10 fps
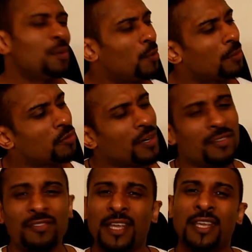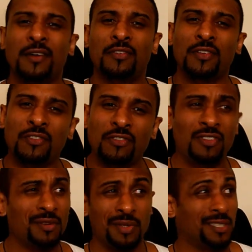I mean, what I'm trying to say here is that
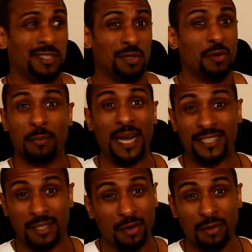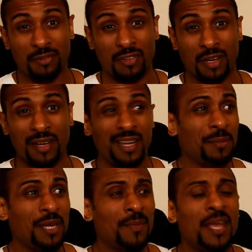steroids is not a magic answer.
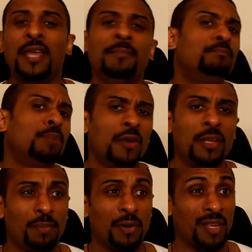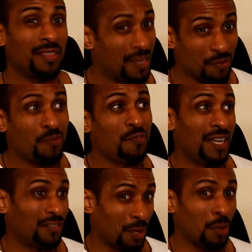I mean, in bodybuilding, they can
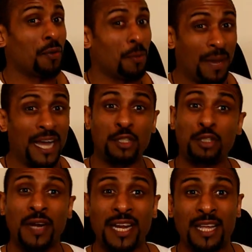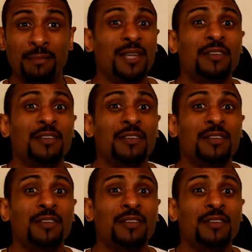fix a lot of bad training